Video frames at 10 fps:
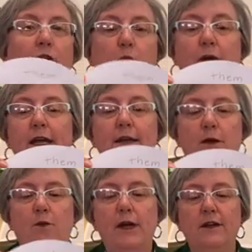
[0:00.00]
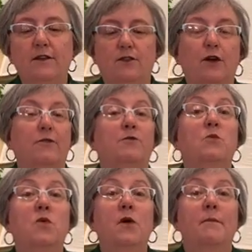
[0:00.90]
we, we deserve
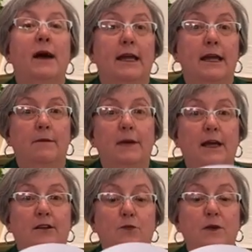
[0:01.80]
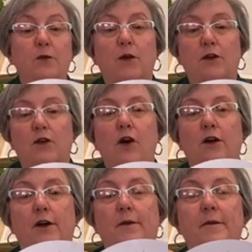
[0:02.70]
more money because we worked
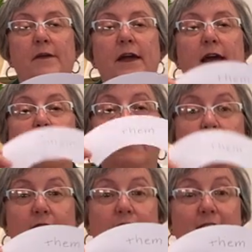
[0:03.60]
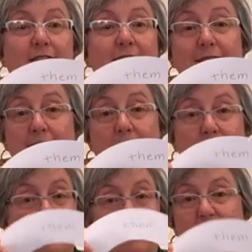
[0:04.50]
longer these
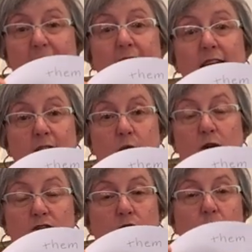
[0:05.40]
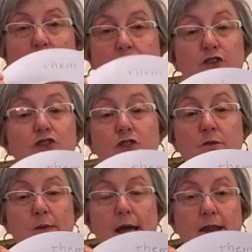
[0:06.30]
guys, they didn't work so long and you
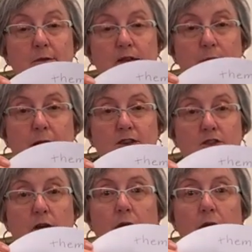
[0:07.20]
shouldn't pay them as much.